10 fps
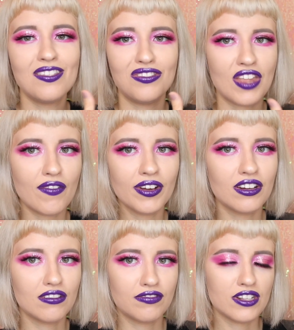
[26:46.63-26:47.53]
never
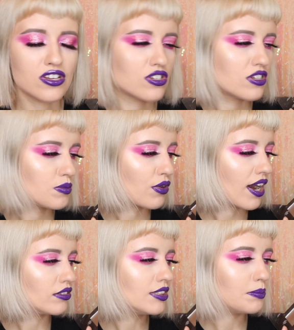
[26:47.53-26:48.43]
gonna finish these
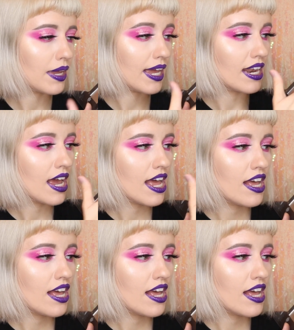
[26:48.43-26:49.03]
browns, but